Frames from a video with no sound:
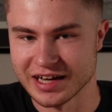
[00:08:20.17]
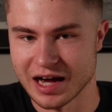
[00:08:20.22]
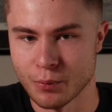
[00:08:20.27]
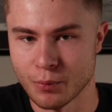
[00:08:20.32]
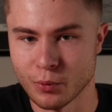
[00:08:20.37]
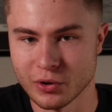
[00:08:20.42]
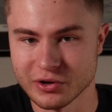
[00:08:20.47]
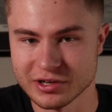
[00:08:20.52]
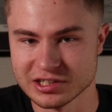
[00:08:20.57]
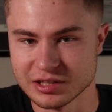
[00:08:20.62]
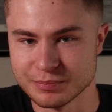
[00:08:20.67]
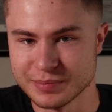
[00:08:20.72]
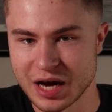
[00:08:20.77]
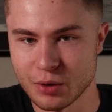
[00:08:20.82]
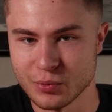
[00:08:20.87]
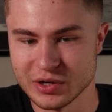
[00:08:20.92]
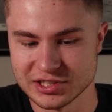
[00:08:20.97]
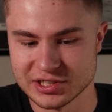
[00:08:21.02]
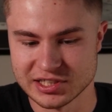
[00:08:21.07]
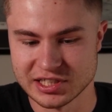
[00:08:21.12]
I'm willing to bet
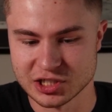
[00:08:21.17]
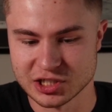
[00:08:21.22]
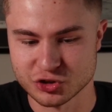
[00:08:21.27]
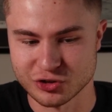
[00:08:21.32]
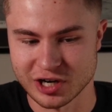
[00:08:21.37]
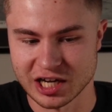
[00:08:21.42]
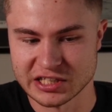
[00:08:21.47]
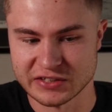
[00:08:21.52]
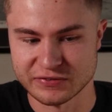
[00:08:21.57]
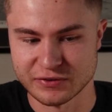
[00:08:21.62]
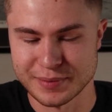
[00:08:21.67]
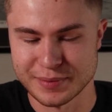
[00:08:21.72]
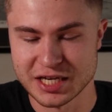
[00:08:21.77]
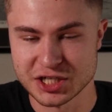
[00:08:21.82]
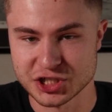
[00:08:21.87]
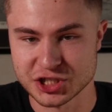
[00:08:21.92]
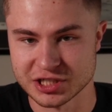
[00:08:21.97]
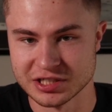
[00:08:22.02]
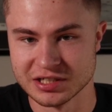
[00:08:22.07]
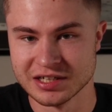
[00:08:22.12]
we see a
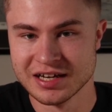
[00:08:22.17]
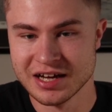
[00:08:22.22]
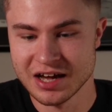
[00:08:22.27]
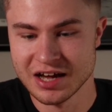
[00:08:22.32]
transformation